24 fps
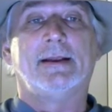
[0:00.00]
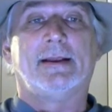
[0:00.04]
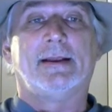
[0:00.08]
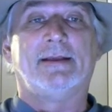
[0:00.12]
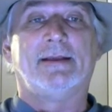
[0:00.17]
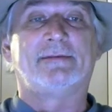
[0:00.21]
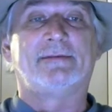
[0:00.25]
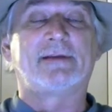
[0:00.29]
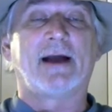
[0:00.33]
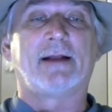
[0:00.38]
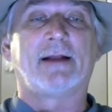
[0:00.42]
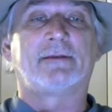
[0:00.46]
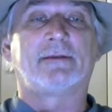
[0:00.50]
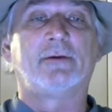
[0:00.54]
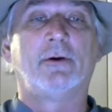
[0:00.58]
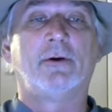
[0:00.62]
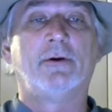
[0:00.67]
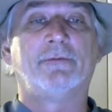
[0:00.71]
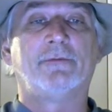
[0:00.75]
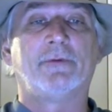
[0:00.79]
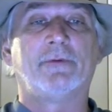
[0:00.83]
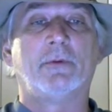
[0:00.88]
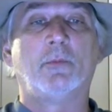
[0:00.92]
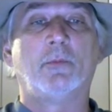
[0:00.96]
He's got
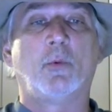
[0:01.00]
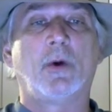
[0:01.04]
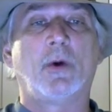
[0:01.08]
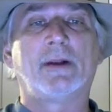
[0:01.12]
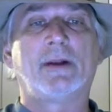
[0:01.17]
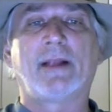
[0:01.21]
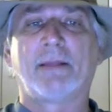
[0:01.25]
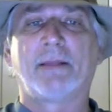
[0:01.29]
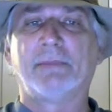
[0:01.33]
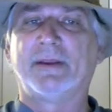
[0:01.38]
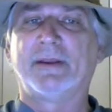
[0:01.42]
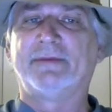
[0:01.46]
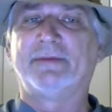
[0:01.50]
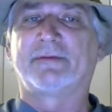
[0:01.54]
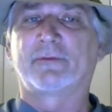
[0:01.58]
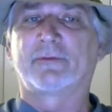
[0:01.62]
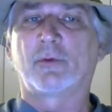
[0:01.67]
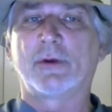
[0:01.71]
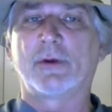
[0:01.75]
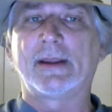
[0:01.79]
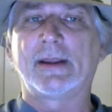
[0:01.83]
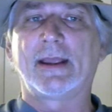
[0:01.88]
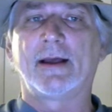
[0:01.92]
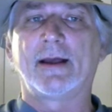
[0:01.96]
two of them. One, I believe, is a
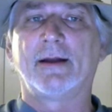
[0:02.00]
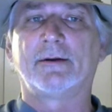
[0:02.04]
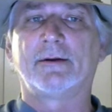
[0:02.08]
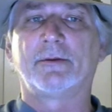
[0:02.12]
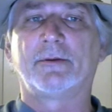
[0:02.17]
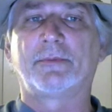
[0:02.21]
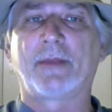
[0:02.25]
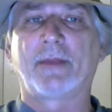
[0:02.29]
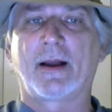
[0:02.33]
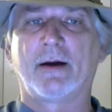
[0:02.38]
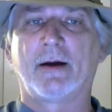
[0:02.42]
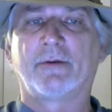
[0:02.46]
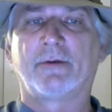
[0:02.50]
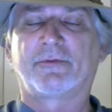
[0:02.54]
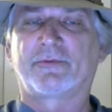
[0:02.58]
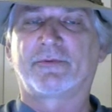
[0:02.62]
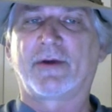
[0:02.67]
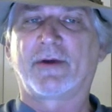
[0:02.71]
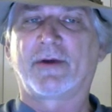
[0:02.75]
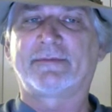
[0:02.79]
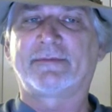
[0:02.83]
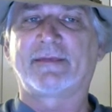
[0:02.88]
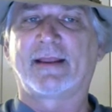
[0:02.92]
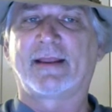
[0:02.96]
2,800 pound
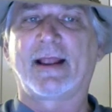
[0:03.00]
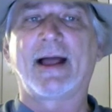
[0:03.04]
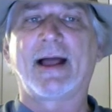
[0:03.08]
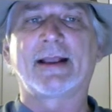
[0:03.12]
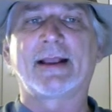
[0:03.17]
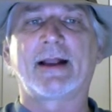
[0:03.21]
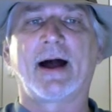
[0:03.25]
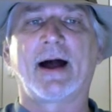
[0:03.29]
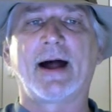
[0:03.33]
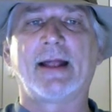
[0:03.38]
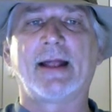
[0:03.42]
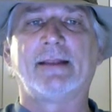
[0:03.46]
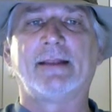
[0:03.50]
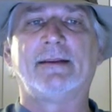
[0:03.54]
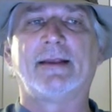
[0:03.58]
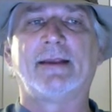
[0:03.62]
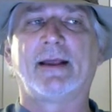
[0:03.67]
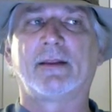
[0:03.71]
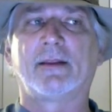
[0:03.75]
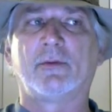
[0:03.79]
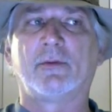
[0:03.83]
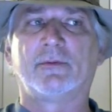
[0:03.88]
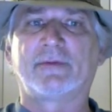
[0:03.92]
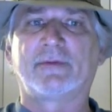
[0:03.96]
thrust that I got, and the
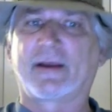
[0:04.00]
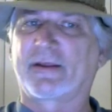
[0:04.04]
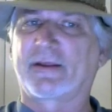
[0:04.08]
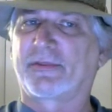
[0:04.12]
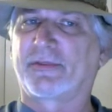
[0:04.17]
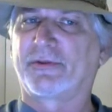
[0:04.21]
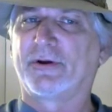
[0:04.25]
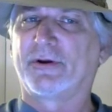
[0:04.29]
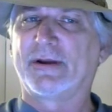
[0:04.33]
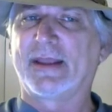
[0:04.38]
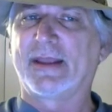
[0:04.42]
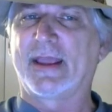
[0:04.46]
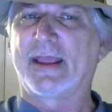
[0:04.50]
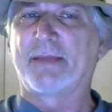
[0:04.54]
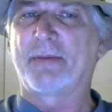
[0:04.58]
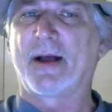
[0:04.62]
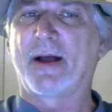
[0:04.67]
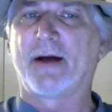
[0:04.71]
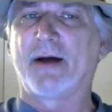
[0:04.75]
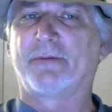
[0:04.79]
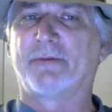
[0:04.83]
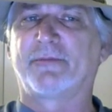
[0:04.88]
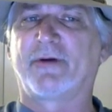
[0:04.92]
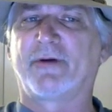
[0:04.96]
other one's like a 38
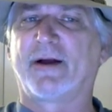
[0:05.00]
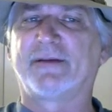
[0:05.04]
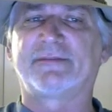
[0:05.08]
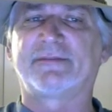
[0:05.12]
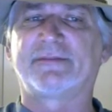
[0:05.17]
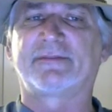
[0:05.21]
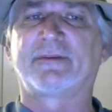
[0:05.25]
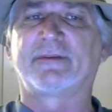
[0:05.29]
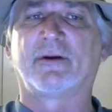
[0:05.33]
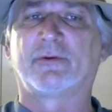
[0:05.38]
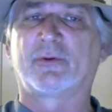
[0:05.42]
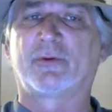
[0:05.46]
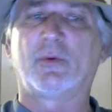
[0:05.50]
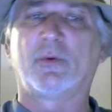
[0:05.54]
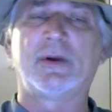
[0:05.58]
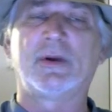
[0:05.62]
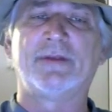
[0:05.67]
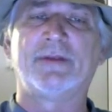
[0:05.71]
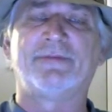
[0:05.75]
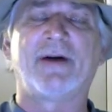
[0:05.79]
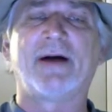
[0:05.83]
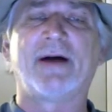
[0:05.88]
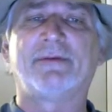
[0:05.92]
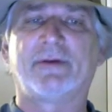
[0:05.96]
pound thrust, or
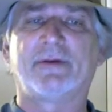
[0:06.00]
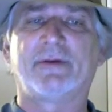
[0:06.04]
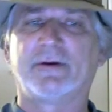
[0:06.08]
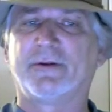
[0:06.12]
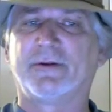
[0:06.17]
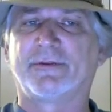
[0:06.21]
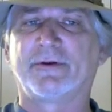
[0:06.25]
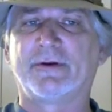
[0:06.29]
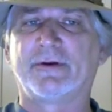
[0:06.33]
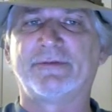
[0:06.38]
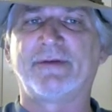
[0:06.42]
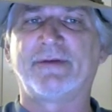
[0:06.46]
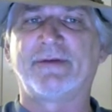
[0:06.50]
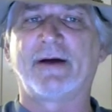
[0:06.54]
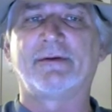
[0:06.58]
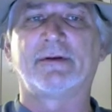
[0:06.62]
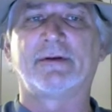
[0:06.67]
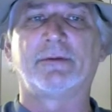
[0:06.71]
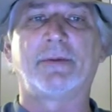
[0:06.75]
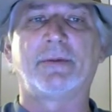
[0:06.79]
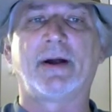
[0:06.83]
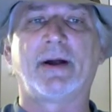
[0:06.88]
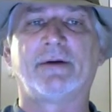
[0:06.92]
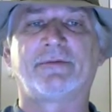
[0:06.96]
2,500 and
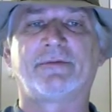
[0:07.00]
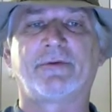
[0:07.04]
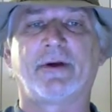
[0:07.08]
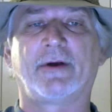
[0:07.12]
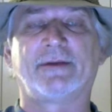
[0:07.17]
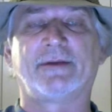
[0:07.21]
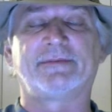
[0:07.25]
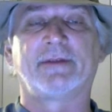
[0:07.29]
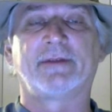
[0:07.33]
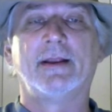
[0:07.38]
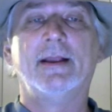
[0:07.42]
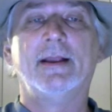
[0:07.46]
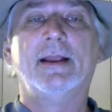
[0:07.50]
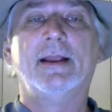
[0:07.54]
3,500 pound thrust.